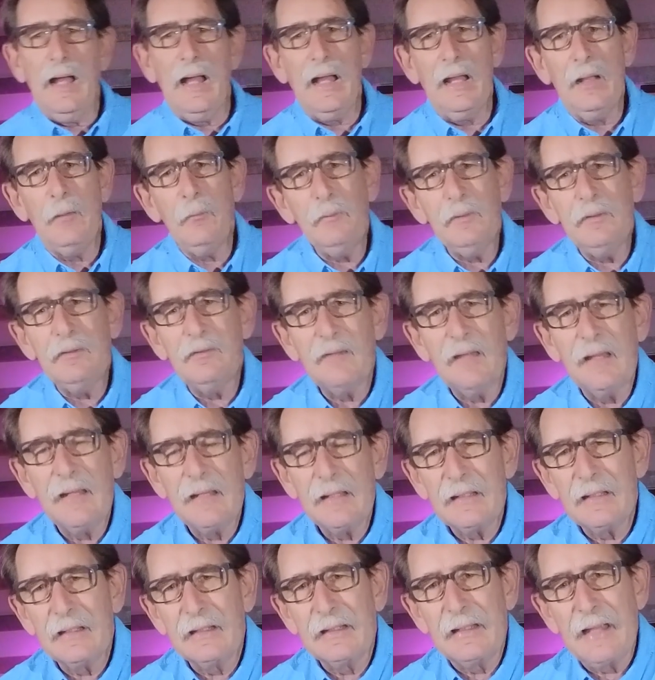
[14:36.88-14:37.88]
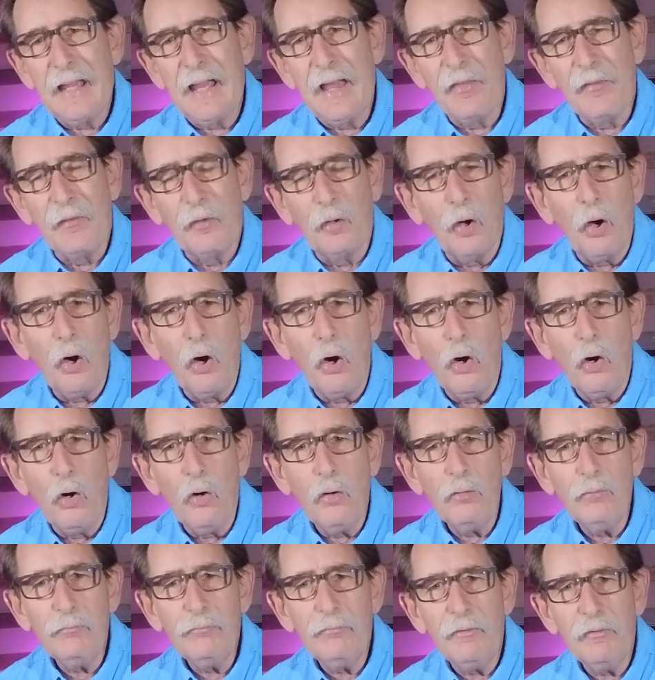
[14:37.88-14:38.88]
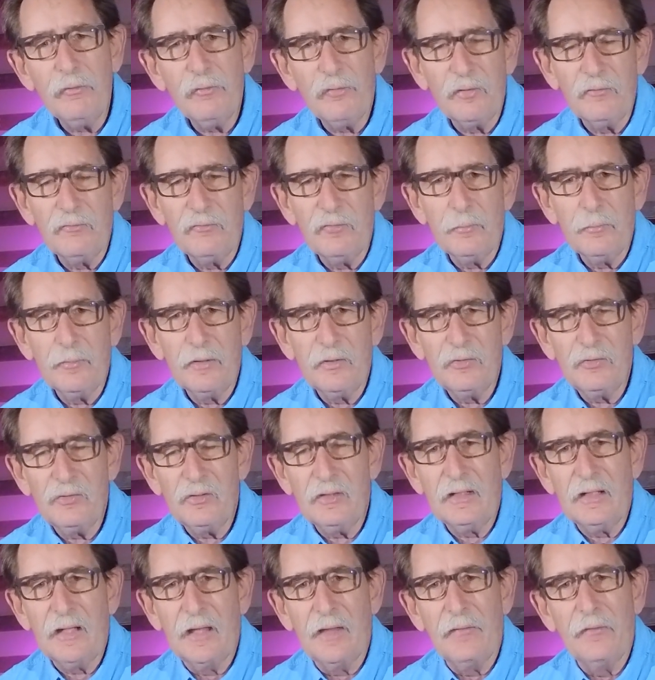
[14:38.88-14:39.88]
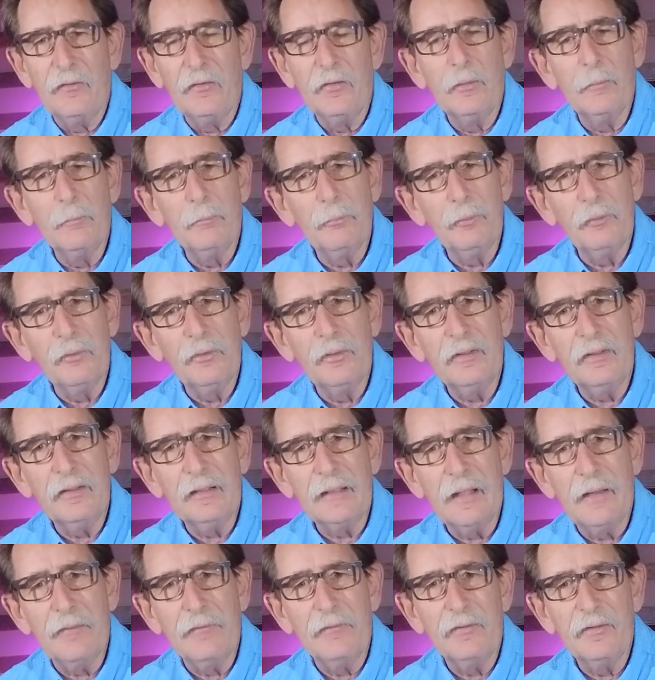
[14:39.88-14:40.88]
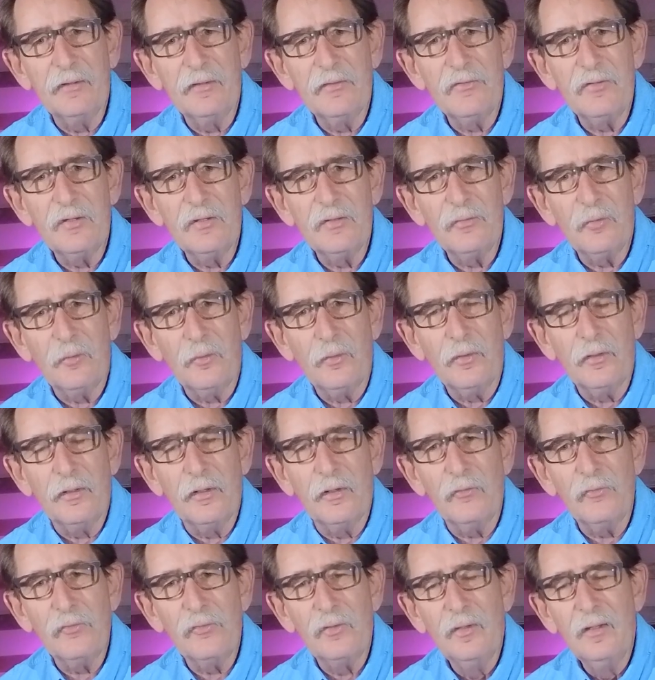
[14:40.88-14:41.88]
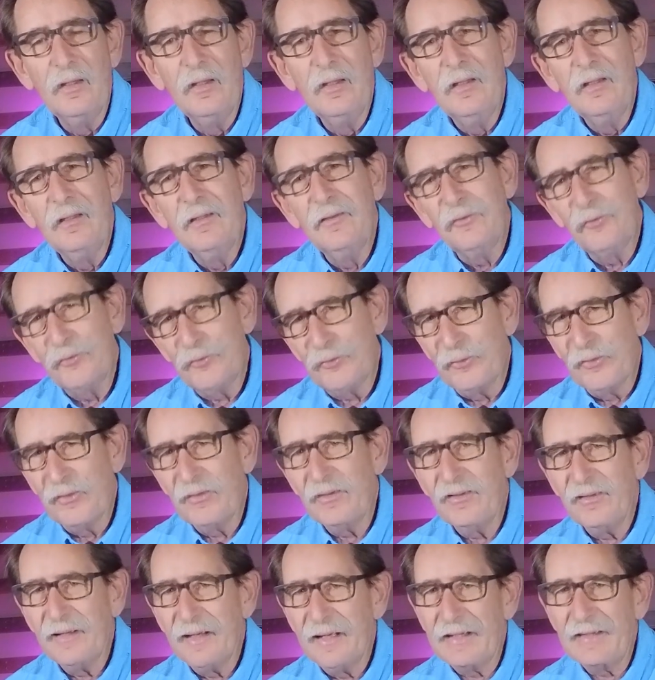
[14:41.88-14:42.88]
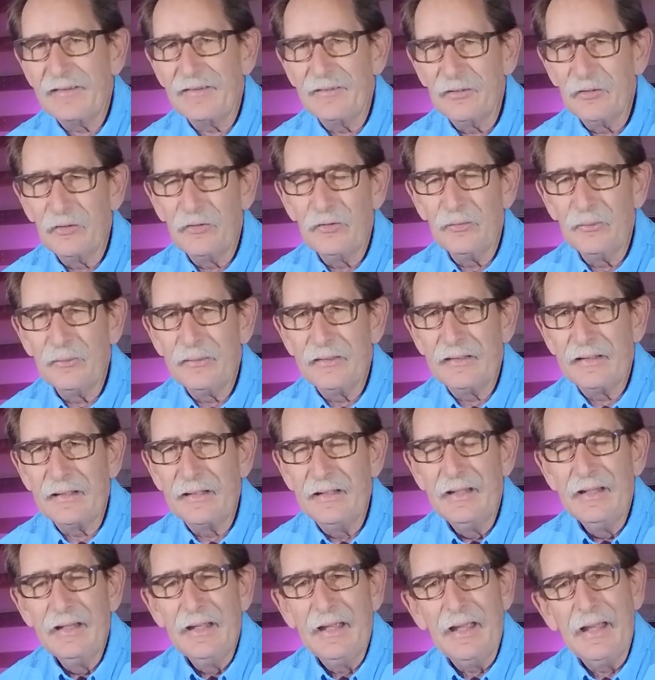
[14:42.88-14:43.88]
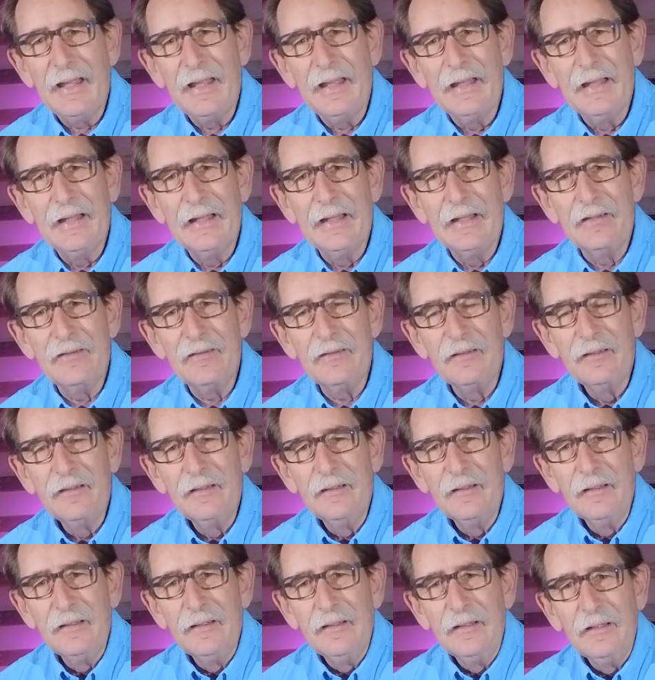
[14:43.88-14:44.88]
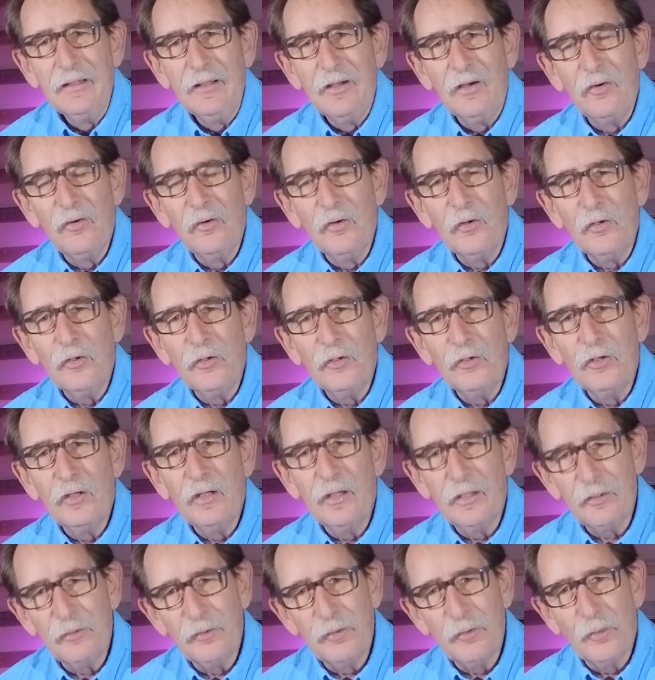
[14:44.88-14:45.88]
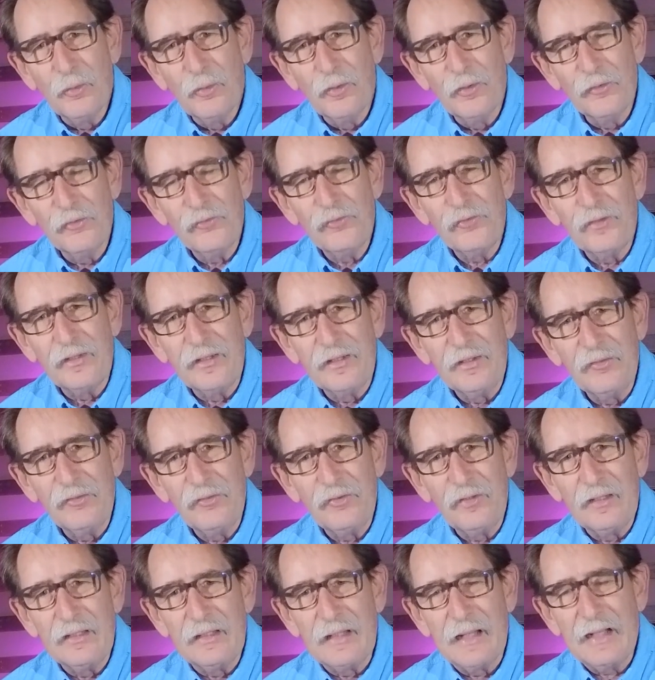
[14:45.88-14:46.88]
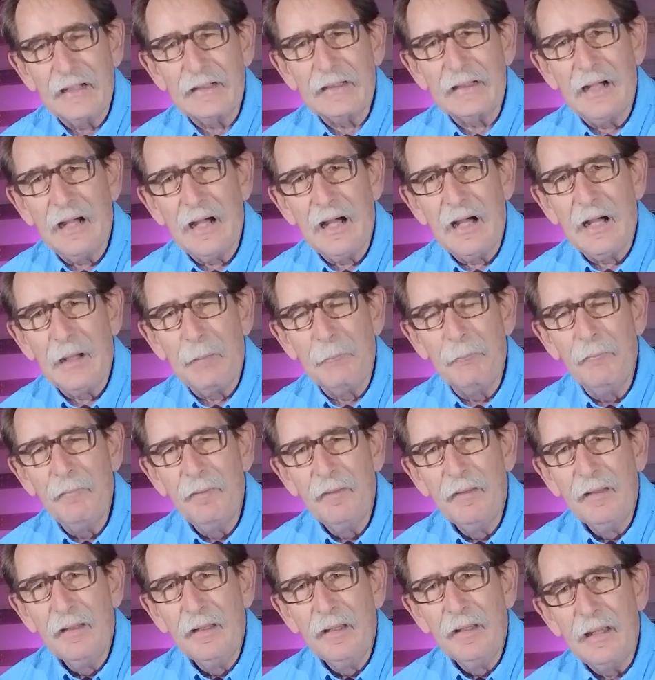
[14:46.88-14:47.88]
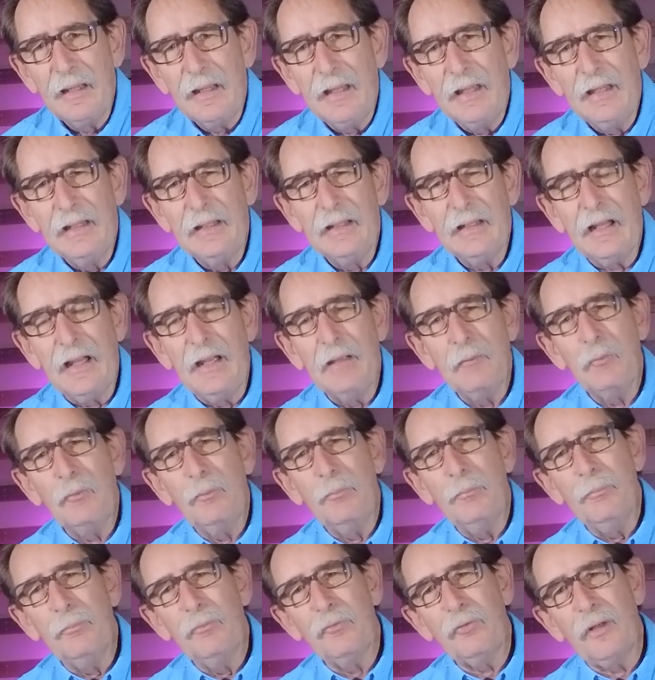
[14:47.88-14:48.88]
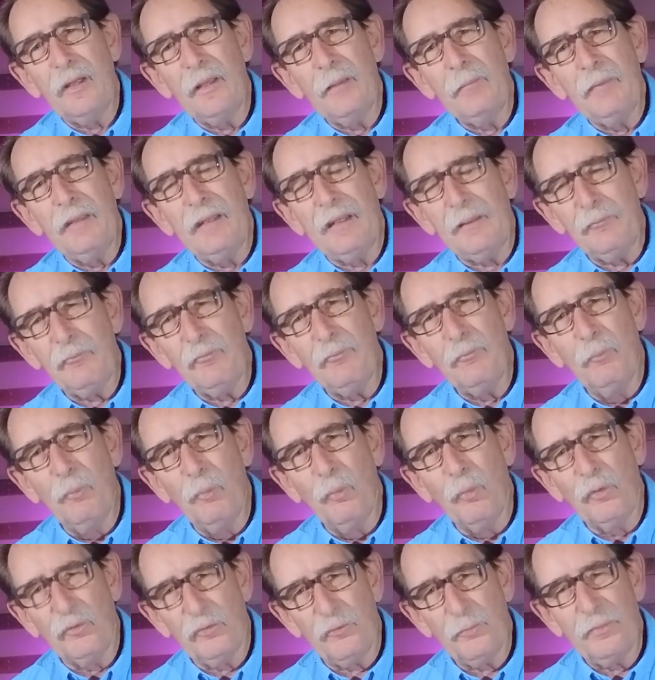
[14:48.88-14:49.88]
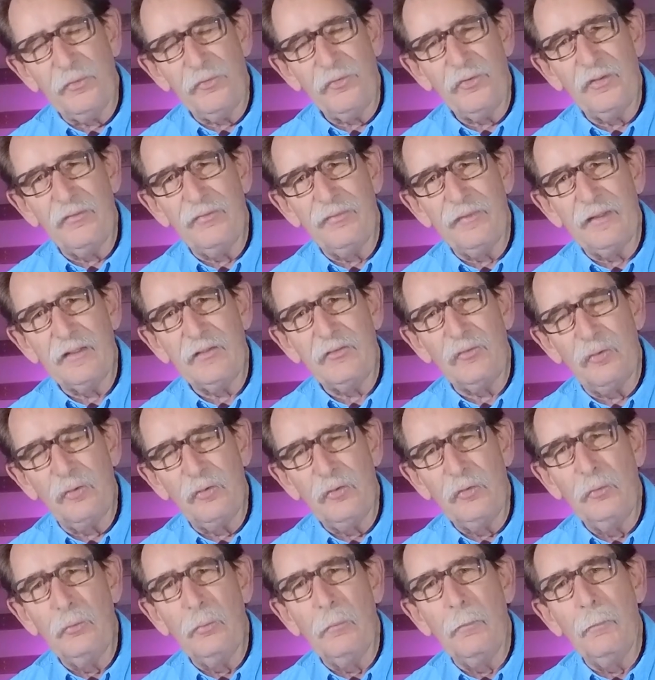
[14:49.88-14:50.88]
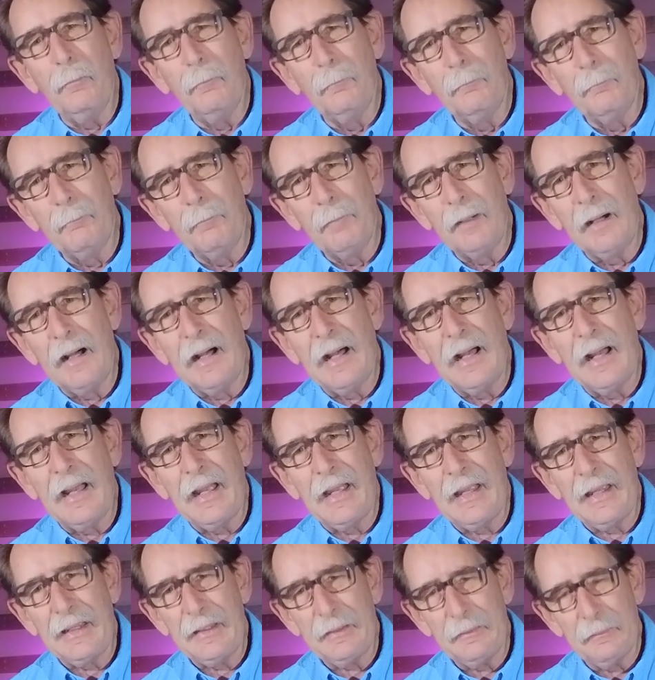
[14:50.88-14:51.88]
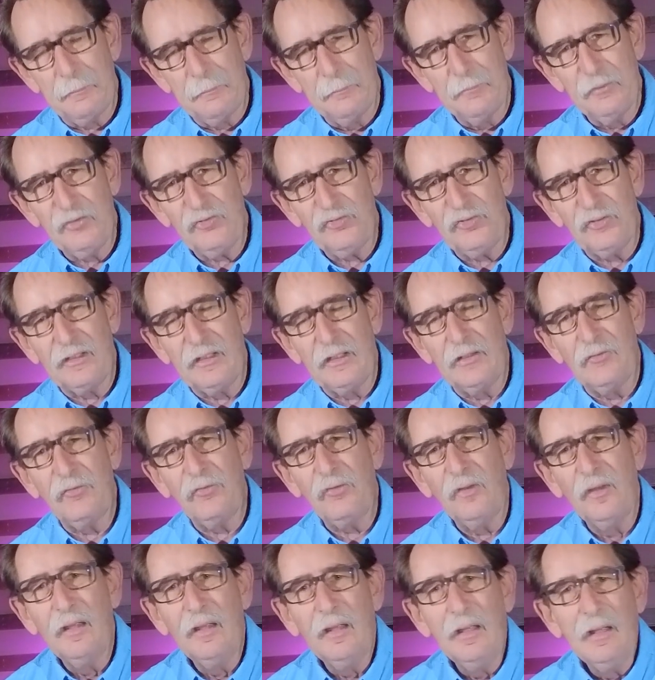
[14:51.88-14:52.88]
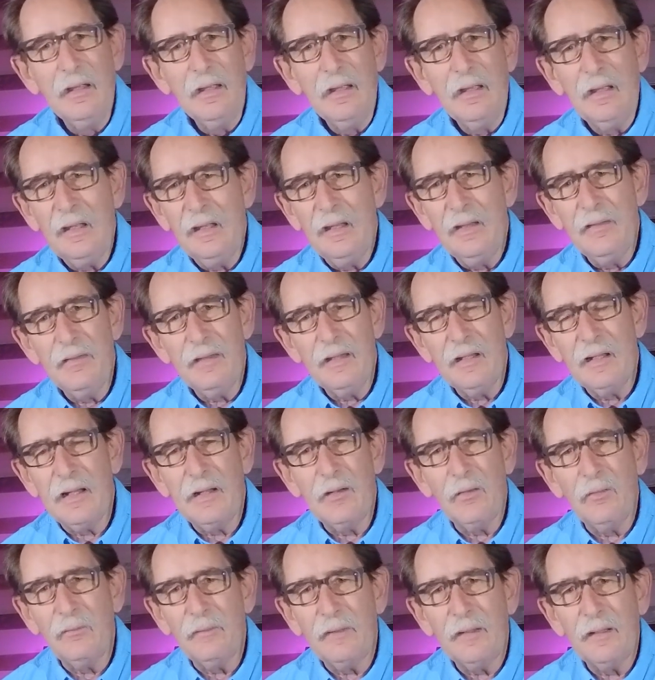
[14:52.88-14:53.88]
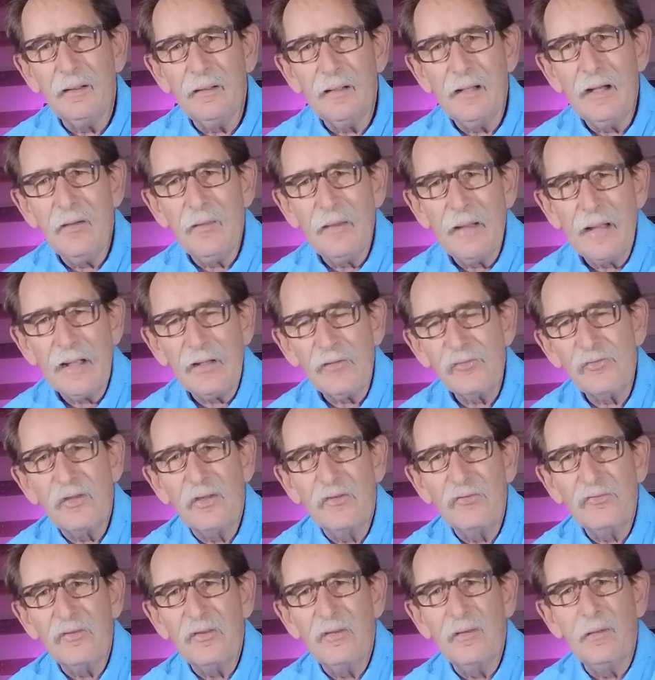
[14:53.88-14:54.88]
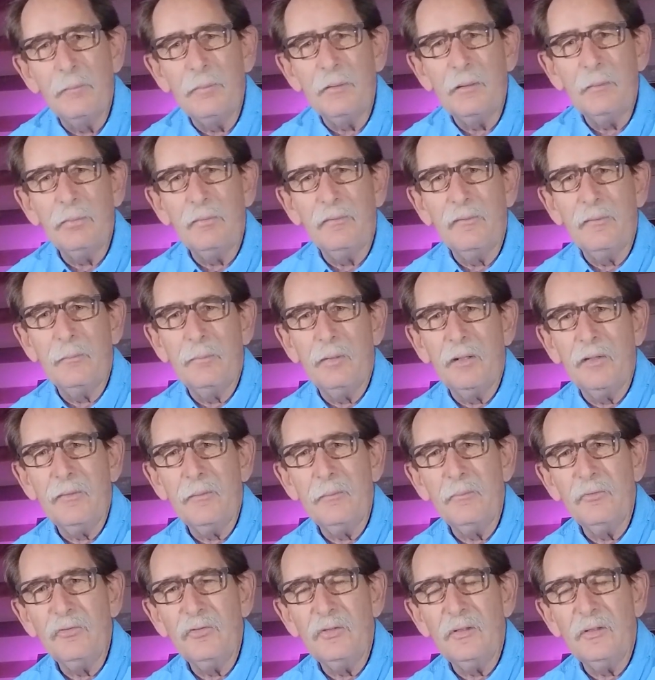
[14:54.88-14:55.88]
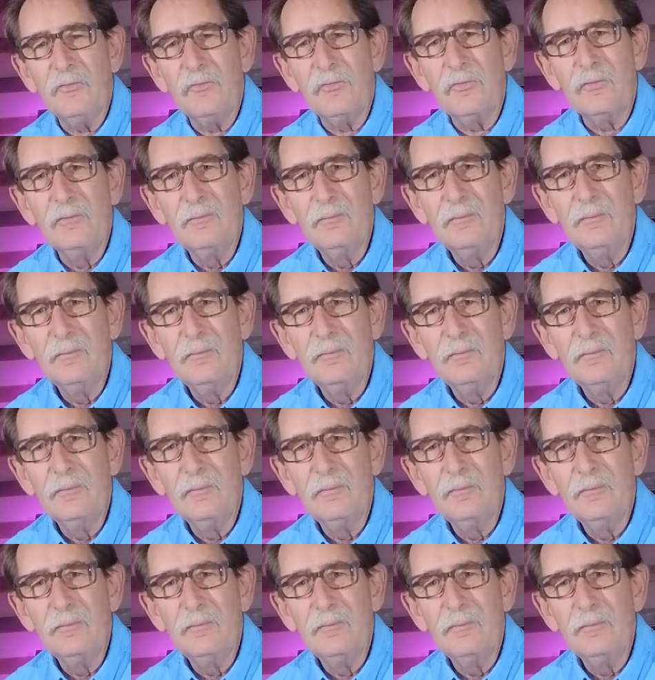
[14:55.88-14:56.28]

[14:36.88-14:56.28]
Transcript: I would take and gather all of this information together and put it together in tutorials, sort of like they're doing at Learn Your C N C dot com. And I would try and make them more specific to my machines, and then I'd only allow access to the people that bought the machines.